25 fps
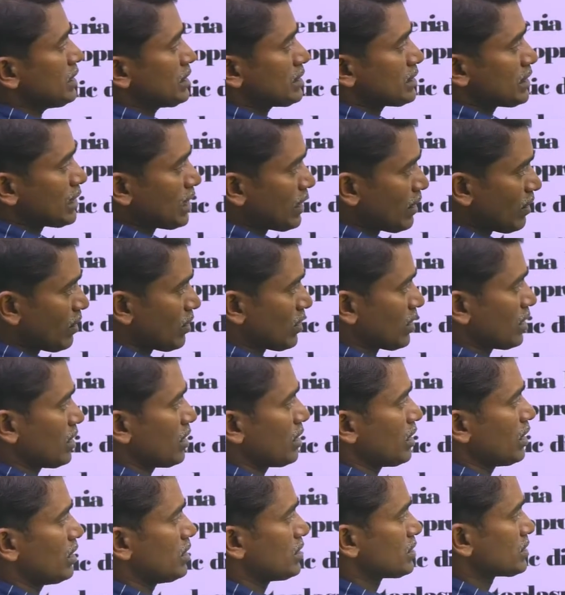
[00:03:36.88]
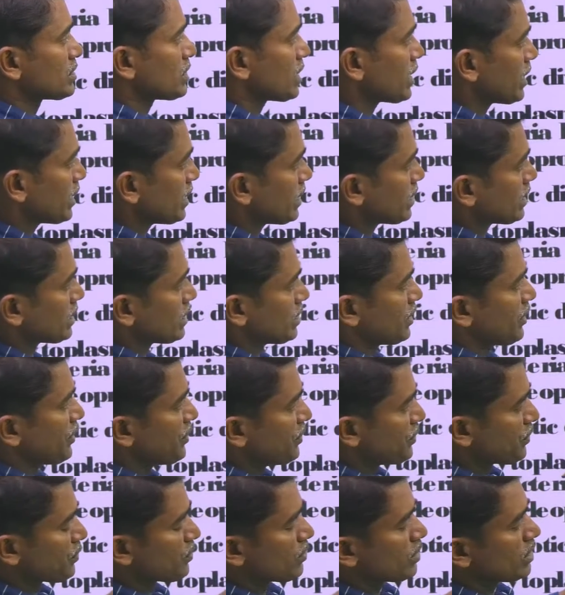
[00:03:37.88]
cell organelles like
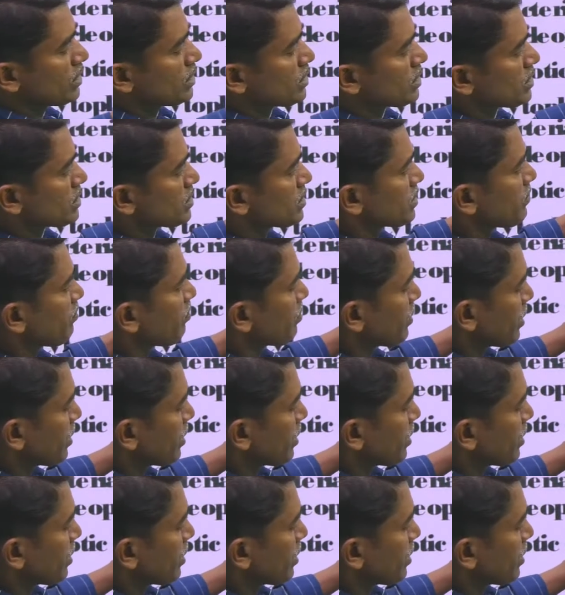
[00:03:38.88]
nucleus,